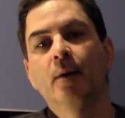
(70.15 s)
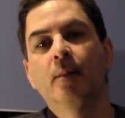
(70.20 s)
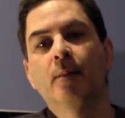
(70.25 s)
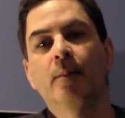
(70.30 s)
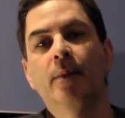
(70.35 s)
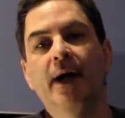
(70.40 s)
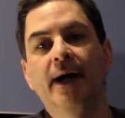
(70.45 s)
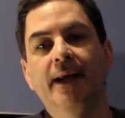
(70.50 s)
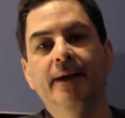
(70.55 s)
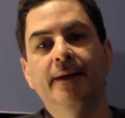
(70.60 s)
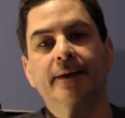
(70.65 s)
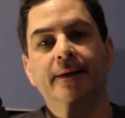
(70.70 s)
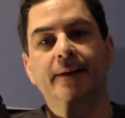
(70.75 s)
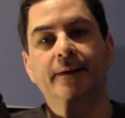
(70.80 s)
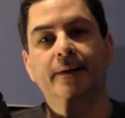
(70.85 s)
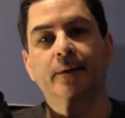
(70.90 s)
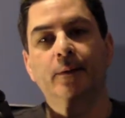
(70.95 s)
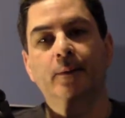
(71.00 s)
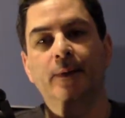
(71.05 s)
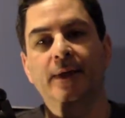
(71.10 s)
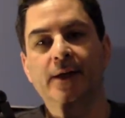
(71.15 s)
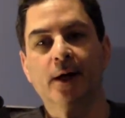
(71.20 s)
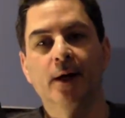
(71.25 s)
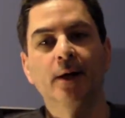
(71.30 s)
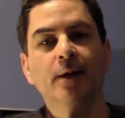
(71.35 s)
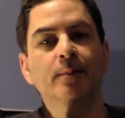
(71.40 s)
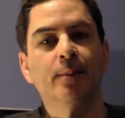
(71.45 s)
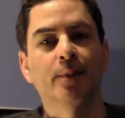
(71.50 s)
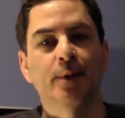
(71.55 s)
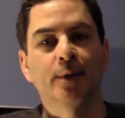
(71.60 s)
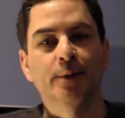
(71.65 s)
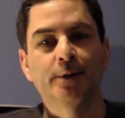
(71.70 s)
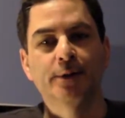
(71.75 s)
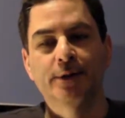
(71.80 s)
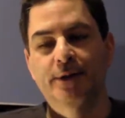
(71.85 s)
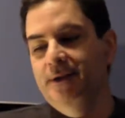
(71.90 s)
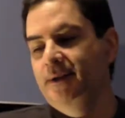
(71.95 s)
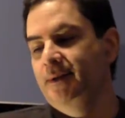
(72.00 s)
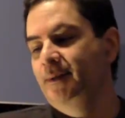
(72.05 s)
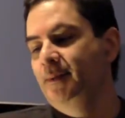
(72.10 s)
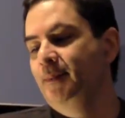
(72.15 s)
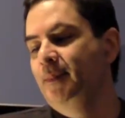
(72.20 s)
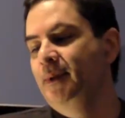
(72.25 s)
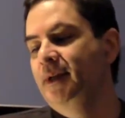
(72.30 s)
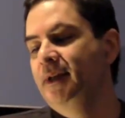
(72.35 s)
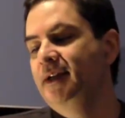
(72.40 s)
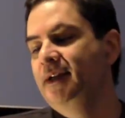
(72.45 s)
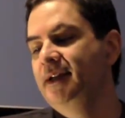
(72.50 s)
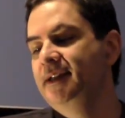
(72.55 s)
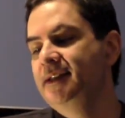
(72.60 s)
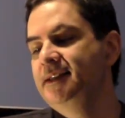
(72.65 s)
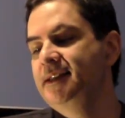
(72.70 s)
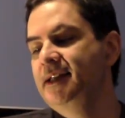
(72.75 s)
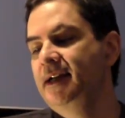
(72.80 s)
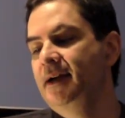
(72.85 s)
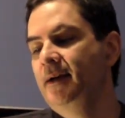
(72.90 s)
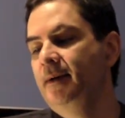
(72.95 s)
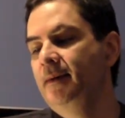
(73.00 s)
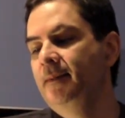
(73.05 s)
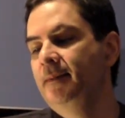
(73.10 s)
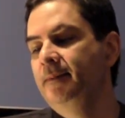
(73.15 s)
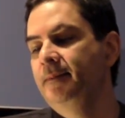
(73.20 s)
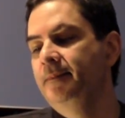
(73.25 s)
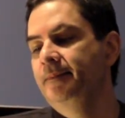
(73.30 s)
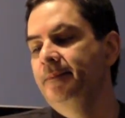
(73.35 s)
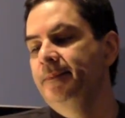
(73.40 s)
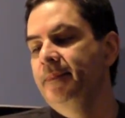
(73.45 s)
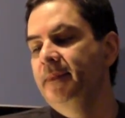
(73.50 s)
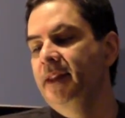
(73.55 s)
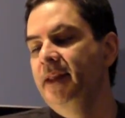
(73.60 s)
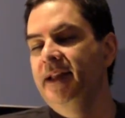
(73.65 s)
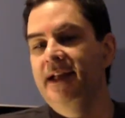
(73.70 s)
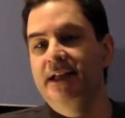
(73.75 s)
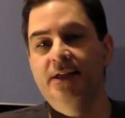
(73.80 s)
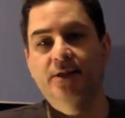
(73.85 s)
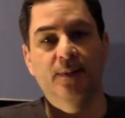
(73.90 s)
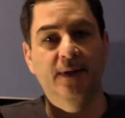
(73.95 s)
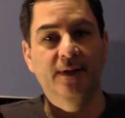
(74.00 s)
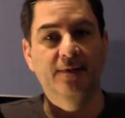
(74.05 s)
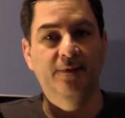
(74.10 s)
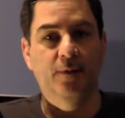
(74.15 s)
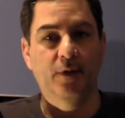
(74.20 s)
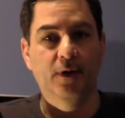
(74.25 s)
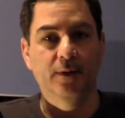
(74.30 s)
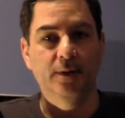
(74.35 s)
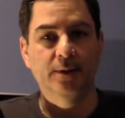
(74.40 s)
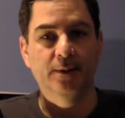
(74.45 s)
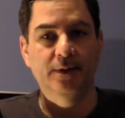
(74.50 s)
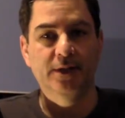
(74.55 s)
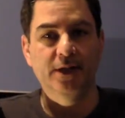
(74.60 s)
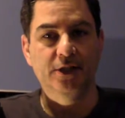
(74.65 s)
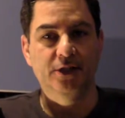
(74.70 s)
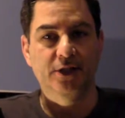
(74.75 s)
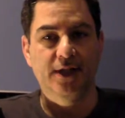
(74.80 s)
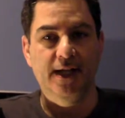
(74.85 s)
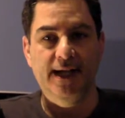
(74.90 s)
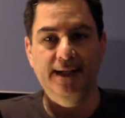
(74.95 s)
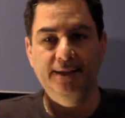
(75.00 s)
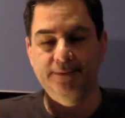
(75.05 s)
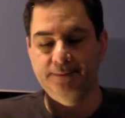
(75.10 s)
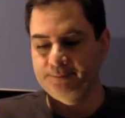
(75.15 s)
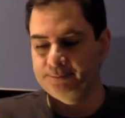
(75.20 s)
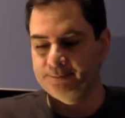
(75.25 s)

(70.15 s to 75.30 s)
But we call him Bruce because in X-24, which we just shot,